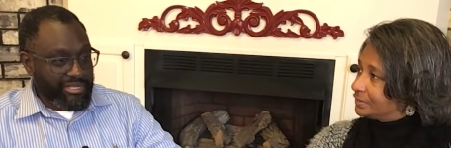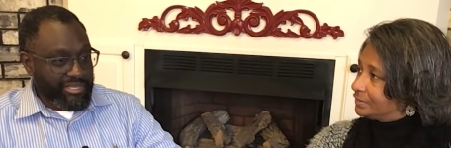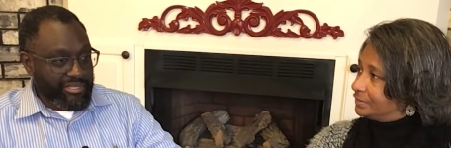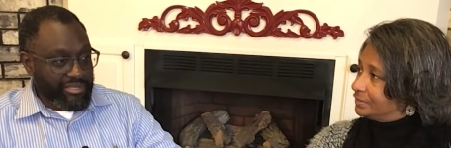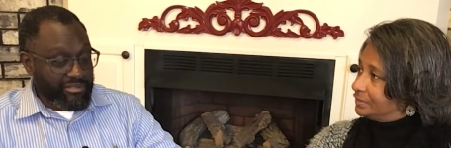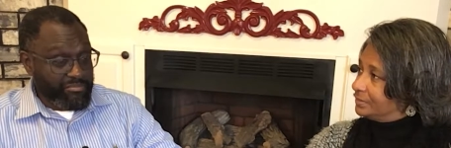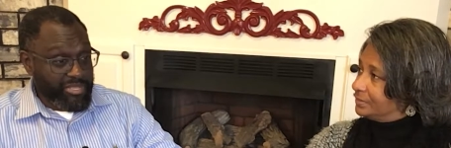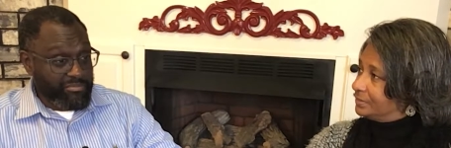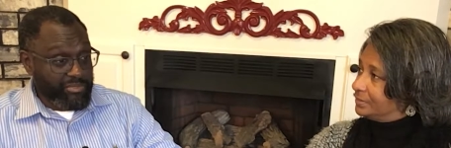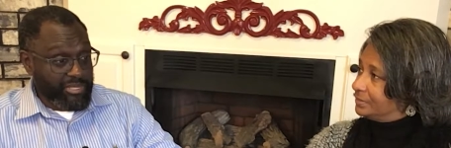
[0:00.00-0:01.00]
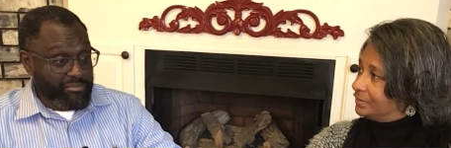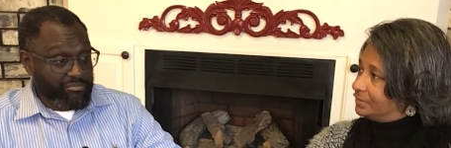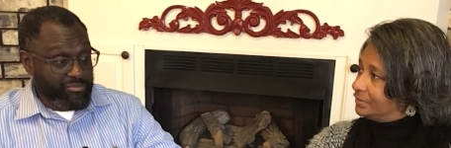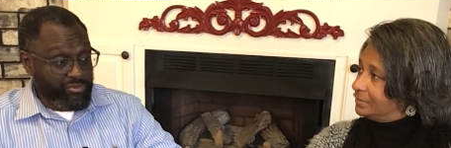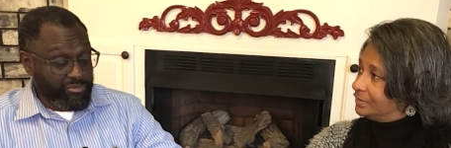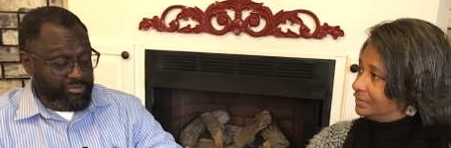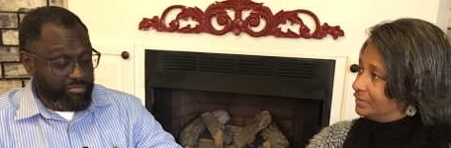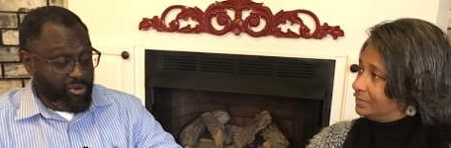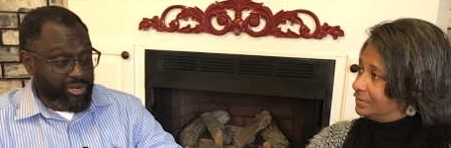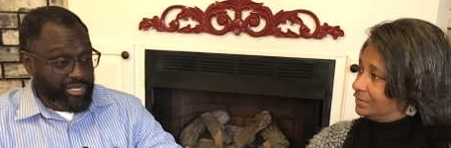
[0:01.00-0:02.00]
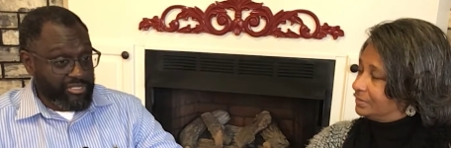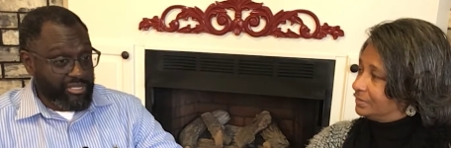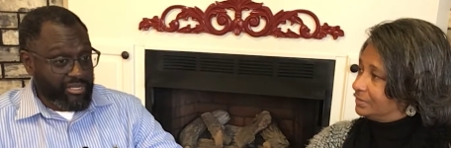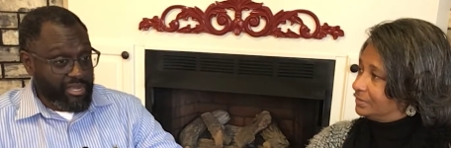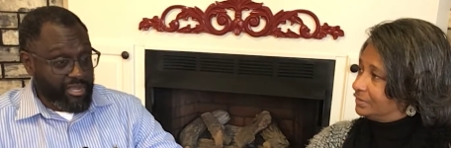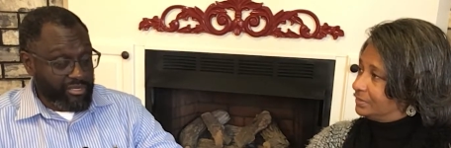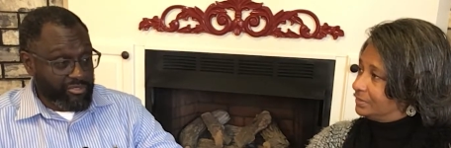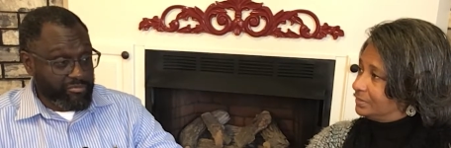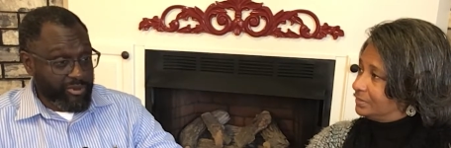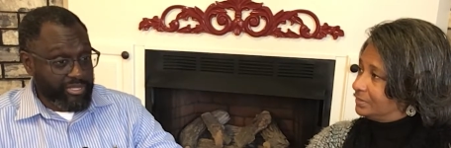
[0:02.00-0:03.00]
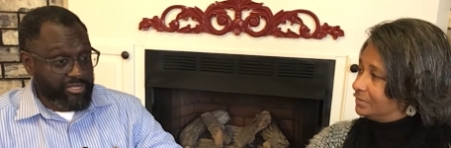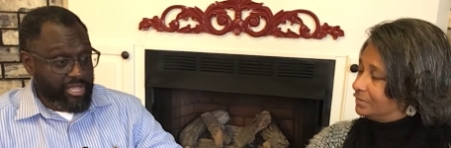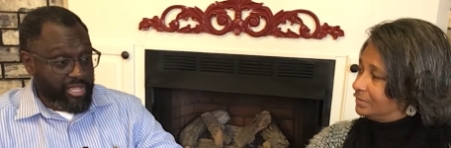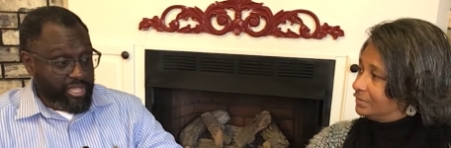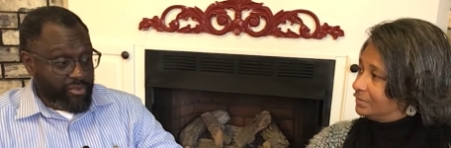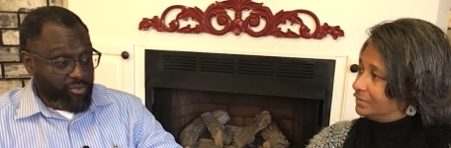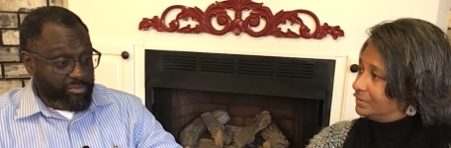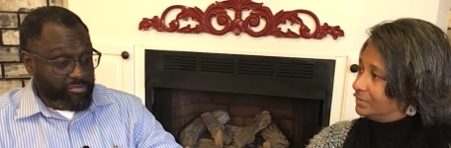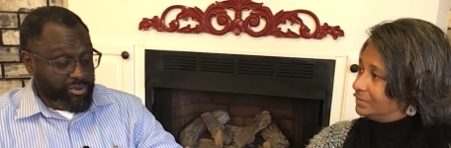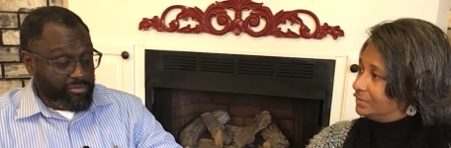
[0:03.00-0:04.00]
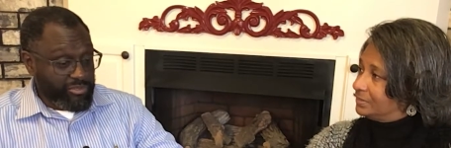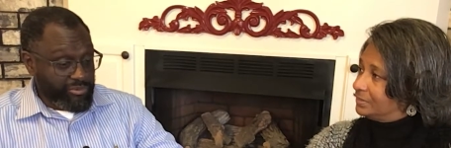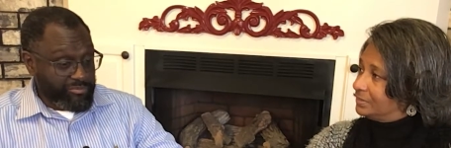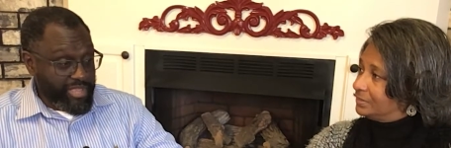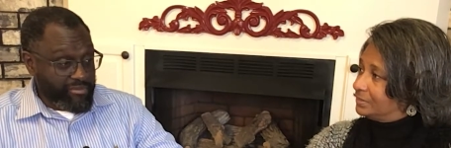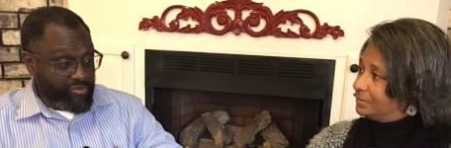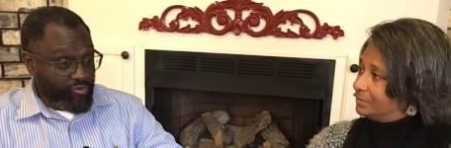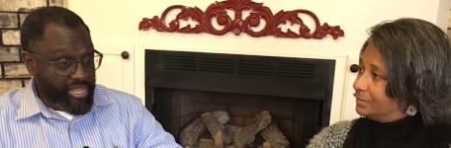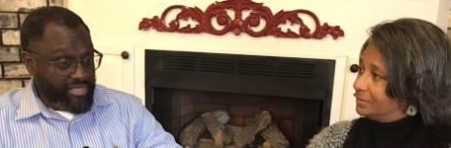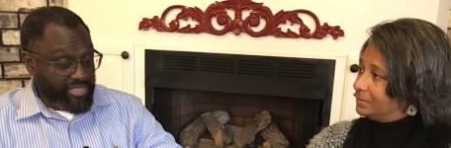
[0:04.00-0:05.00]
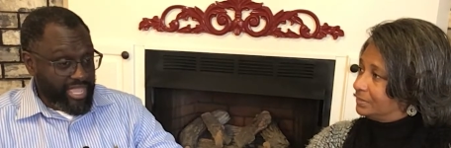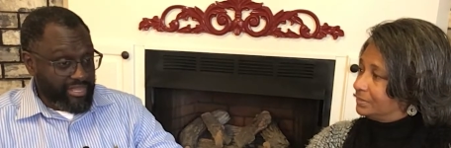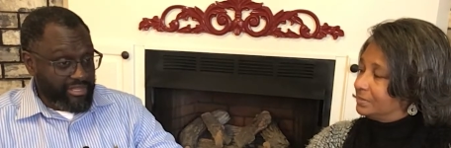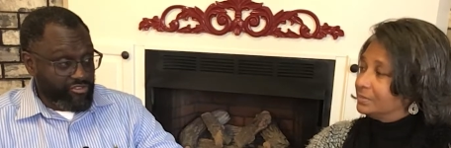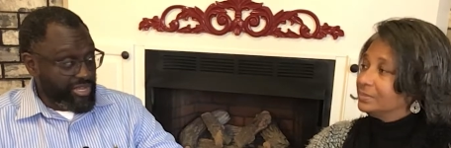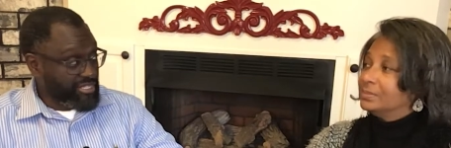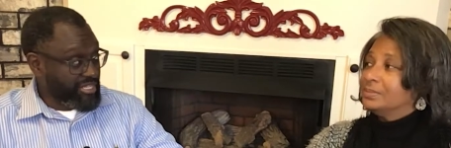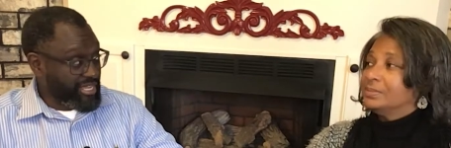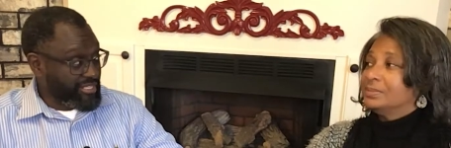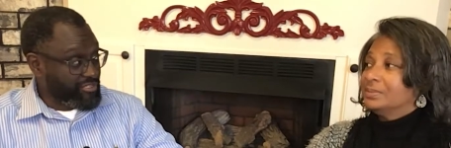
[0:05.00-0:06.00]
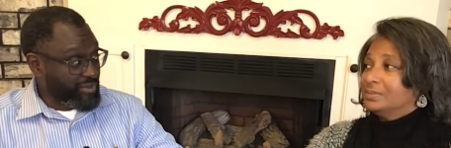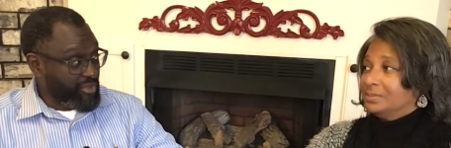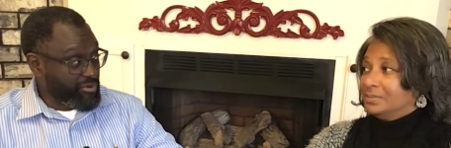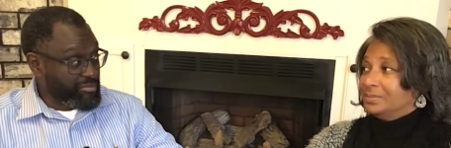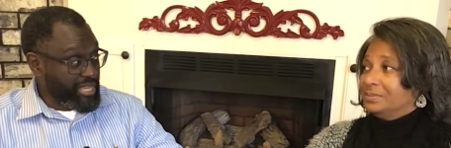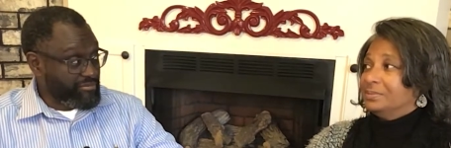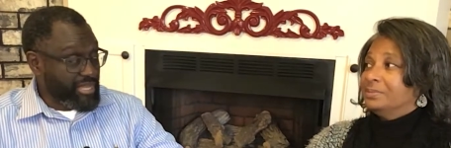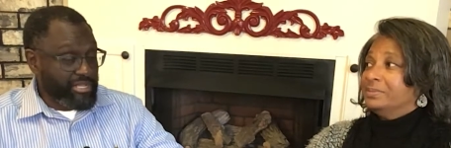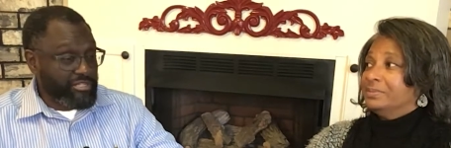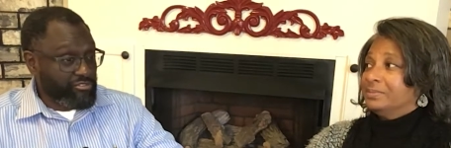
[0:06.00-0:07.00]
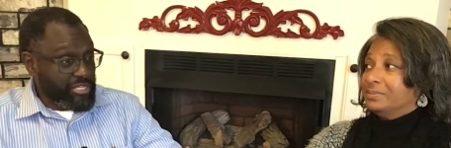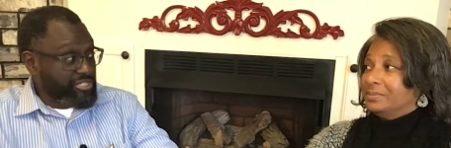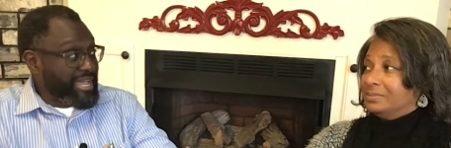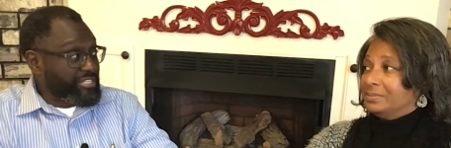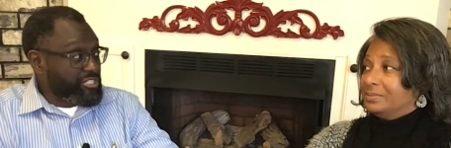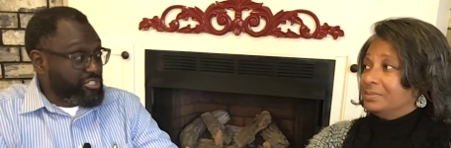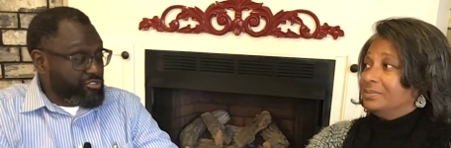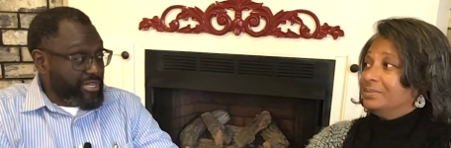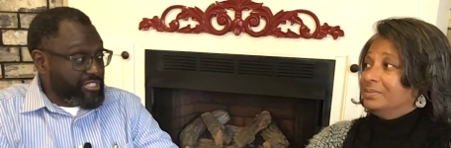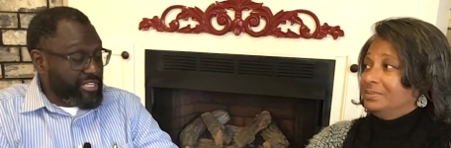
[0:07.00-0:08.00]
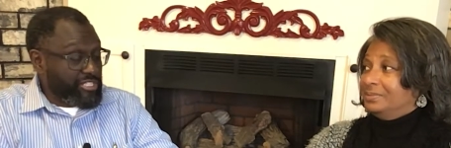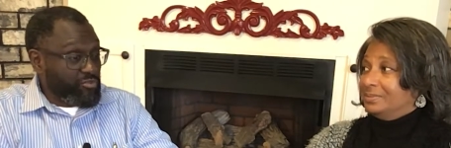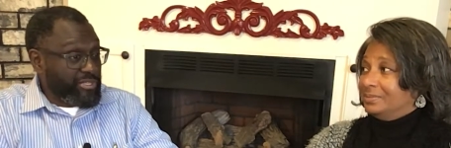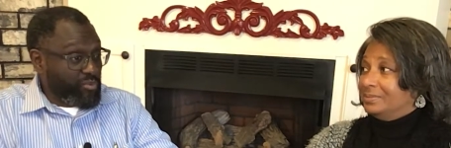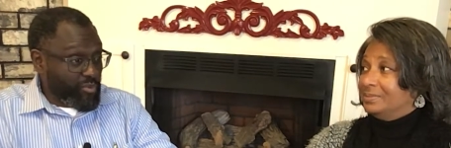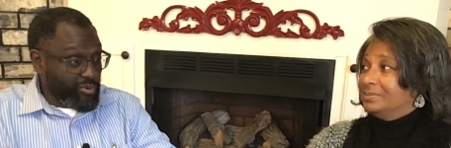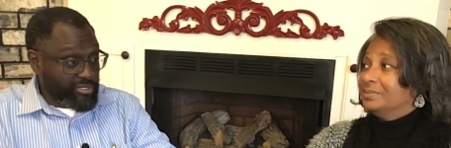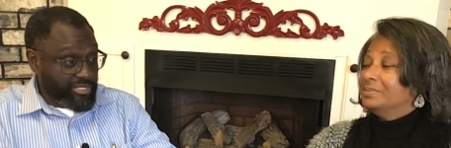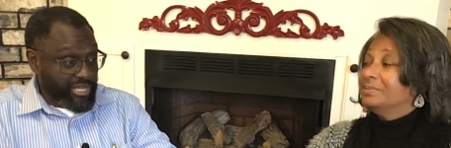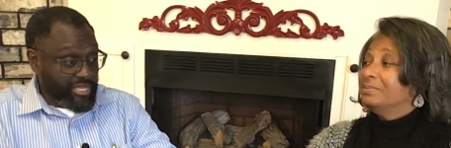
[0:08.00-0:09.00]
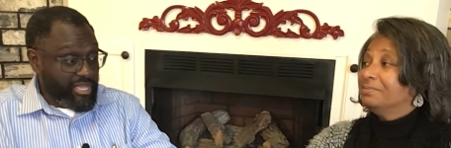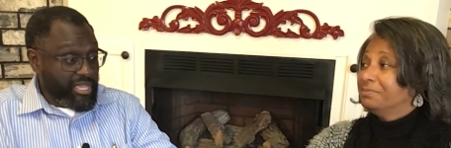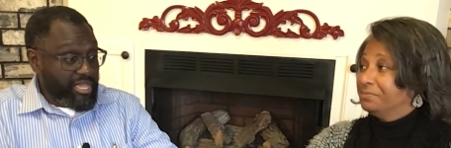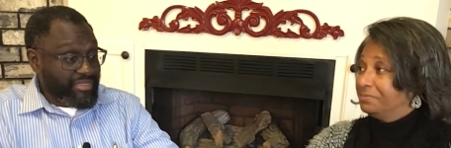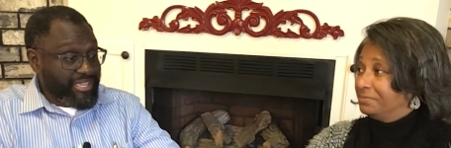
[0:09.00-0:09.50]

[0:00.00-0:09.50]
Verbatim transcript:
Speaker 1: that, that the people that was part of the synagogue, those priests, would would be able to read that and translate it. So they would be not, it's, it's, not just a translation of what the word said. Mm-hmm.